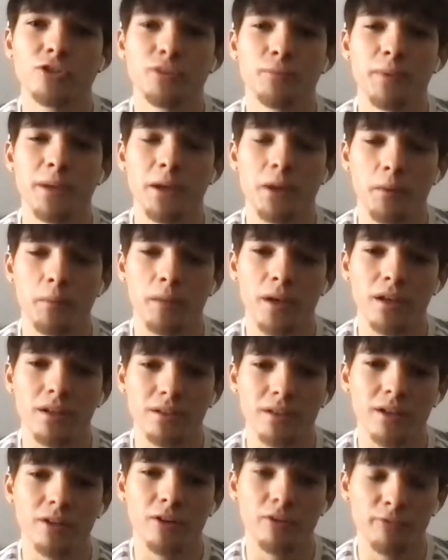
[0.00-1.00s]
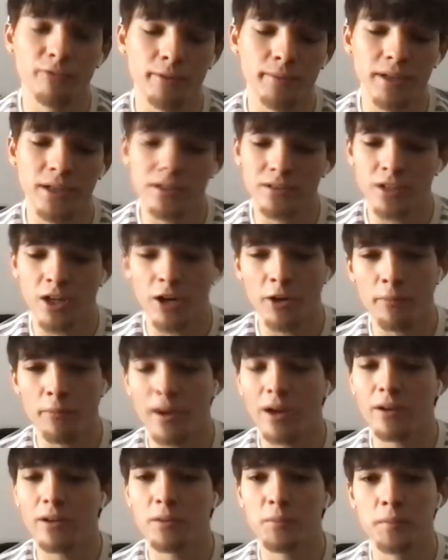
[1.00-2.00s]
to be a big deal for me to talk
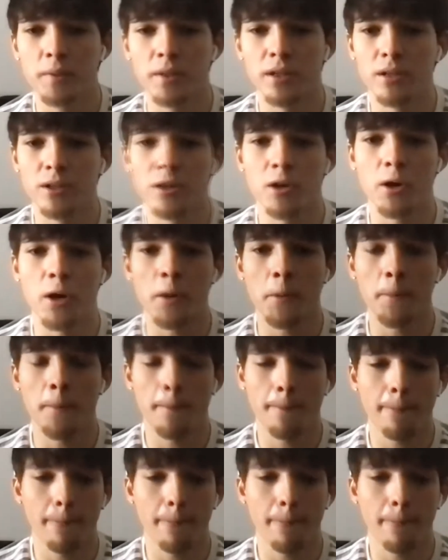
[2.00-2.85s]
about it, but, you know,